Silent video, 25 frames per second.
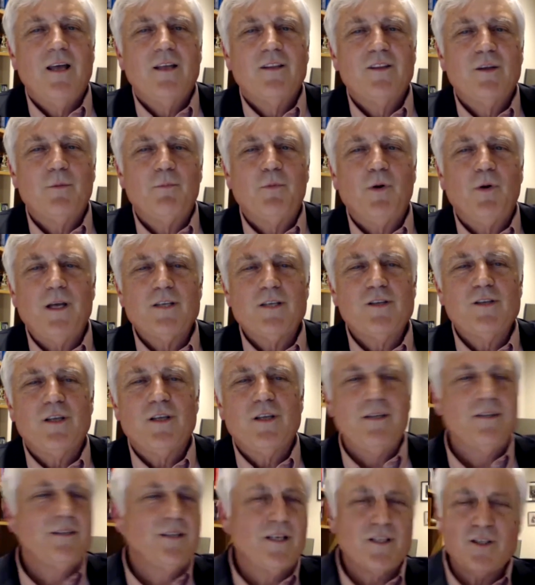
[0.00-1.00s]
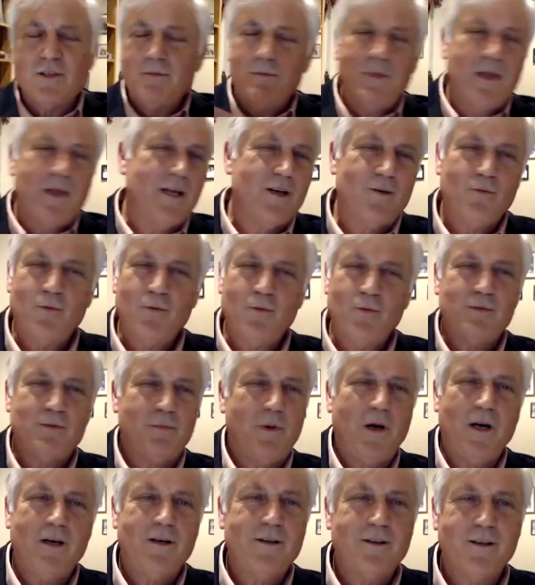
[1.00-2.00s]
the president, doesn't matter which
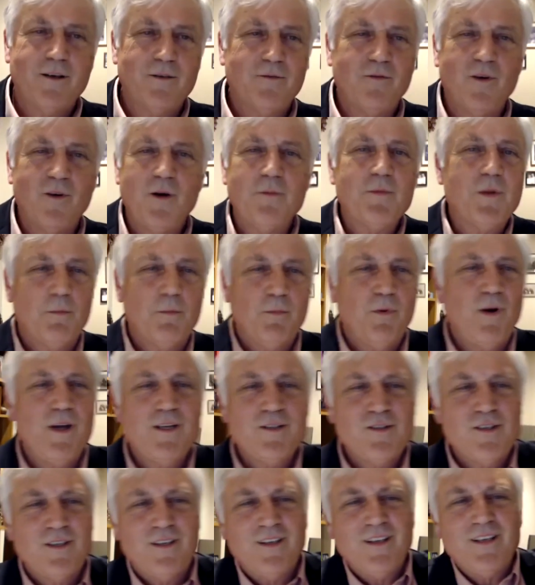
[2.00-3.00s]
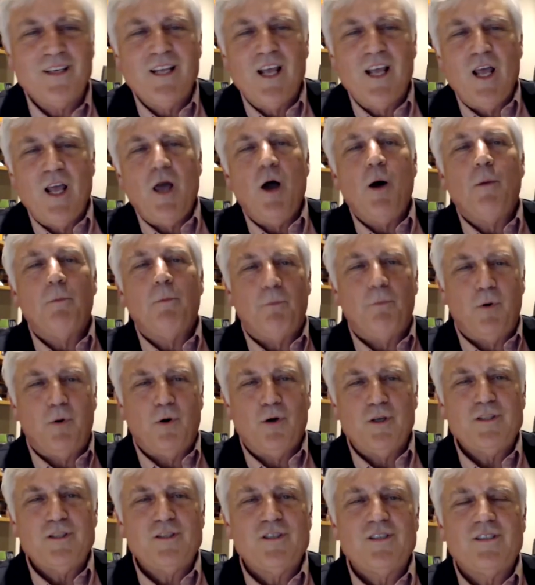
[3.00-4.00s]
party they're from, the president
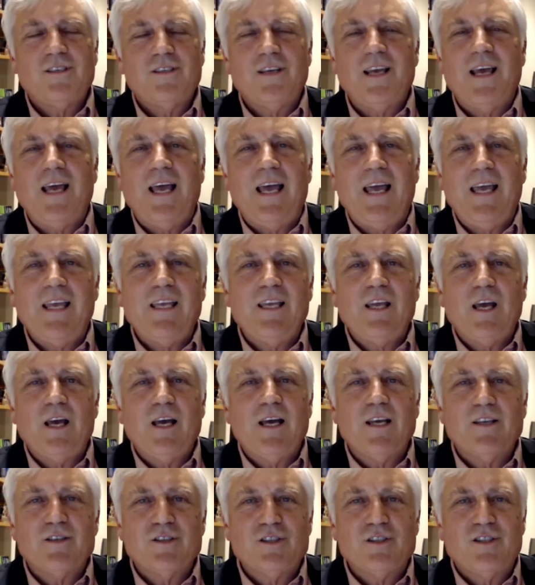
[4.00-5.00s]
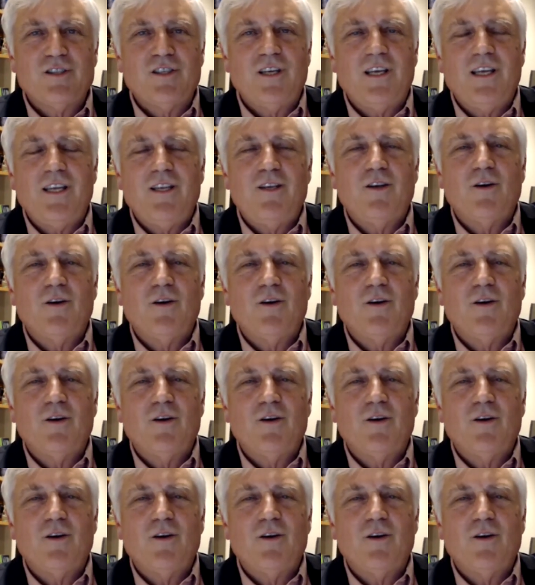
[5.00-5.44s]
puts a senior